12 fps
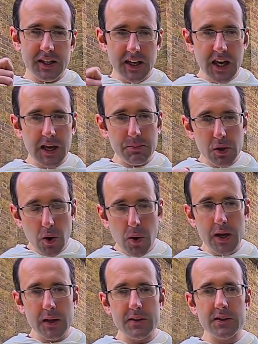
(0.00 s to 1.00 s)
keep
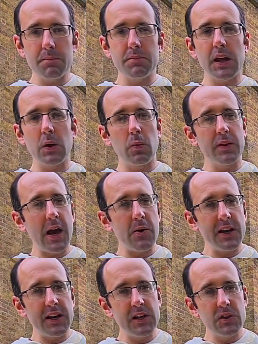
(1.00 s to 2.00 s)
going at something without
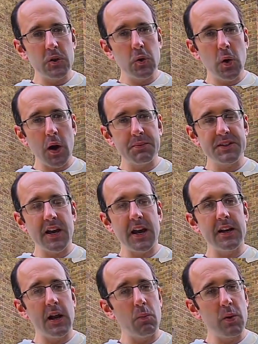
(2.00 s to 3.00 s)
getting too upset
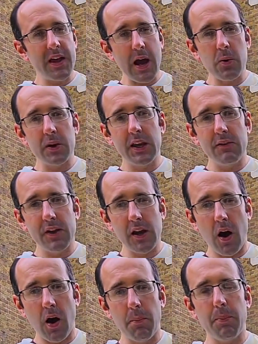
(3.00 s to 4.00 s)
and without giving
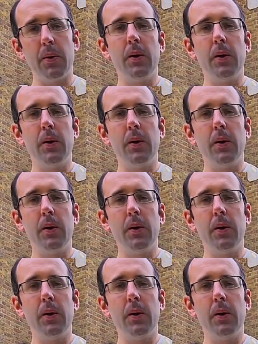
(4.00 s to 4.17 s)
up,